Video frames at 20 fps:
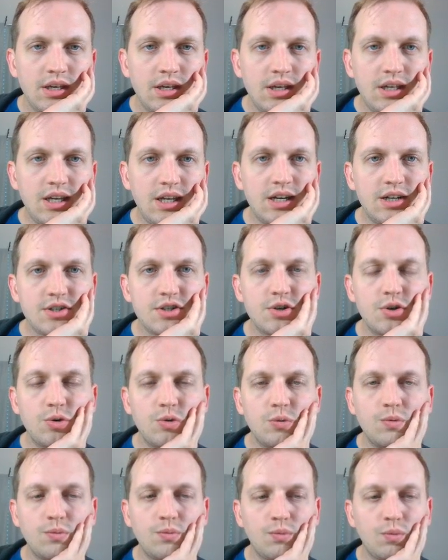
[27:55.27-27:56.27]
Yeah,
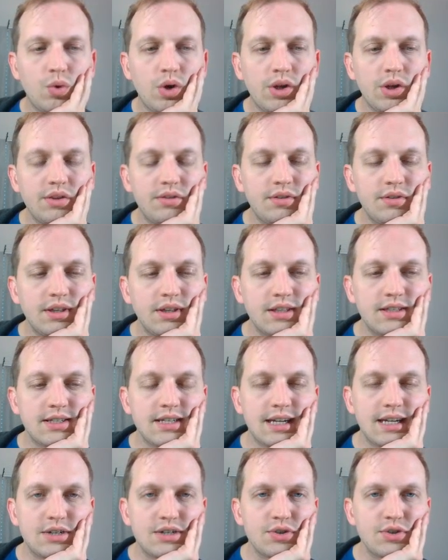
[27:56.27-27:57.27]
so one thing that's
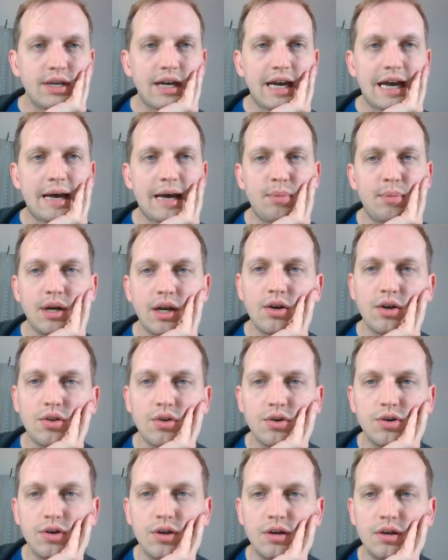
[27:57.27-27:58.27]
actually happening under the
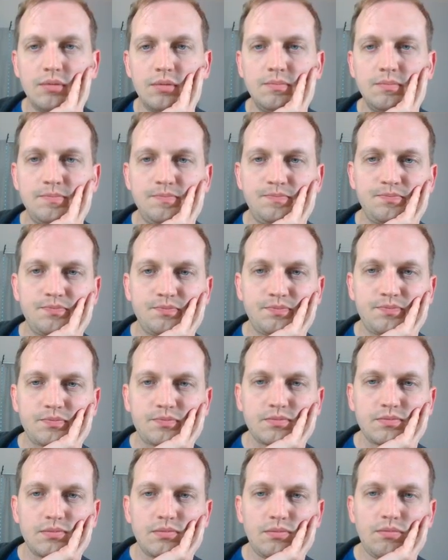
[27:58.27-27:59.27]
hood,
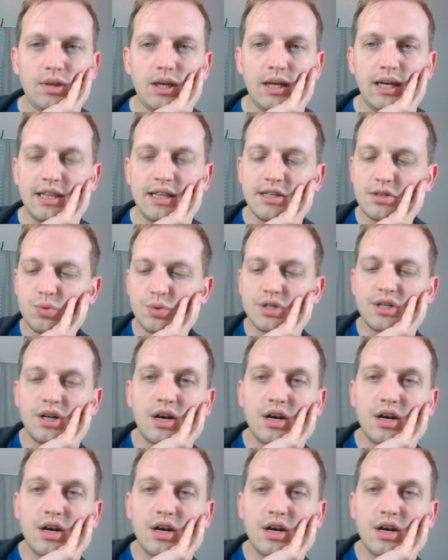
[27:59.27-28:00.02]
and this was not true